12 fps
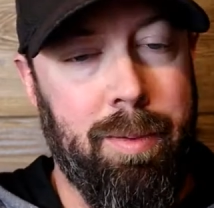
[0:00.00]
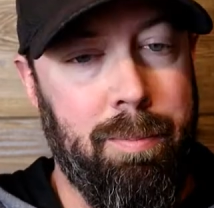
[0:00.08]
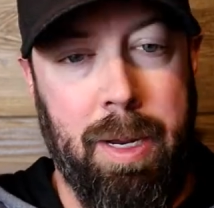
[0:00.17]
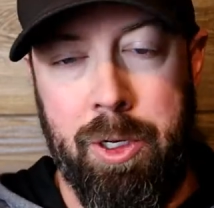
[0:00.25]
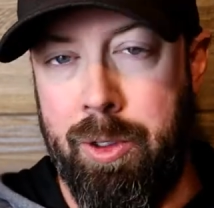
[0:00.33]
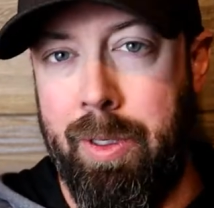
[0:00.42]

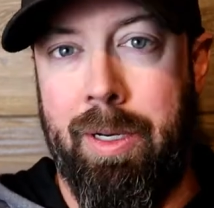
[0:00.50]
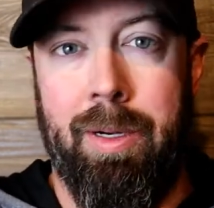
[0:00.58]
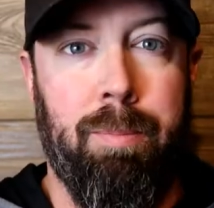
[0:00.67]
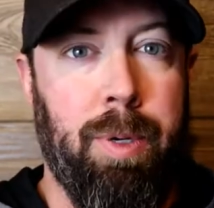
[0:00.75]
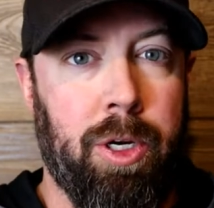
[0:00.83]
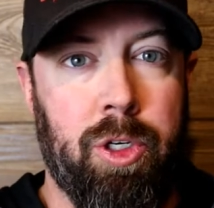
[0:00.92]
measure
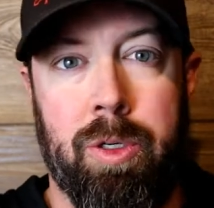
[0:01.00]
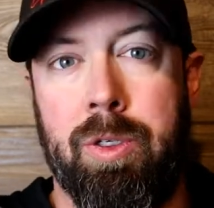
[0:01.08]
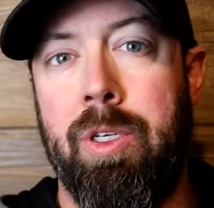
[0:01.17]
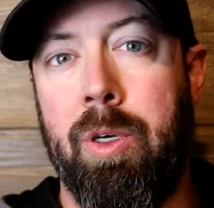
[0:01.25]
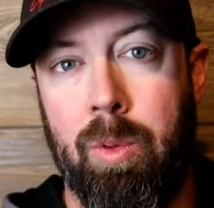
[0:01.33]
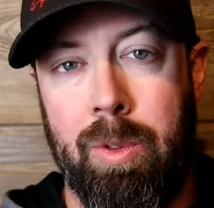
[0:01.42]
it,
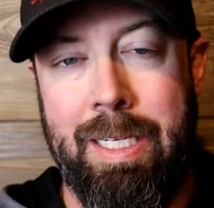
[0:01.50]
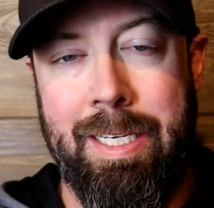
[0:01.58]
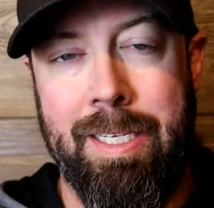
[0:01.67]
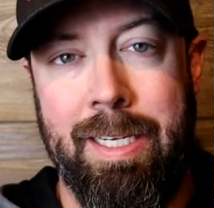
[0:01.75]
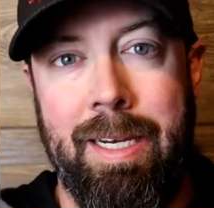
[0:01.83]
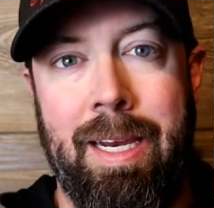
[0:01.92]
pictures,
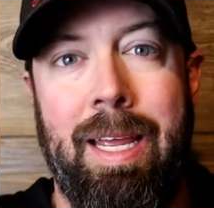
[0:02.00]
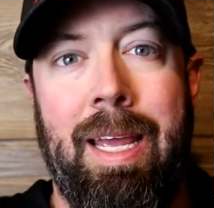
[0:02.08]
release it.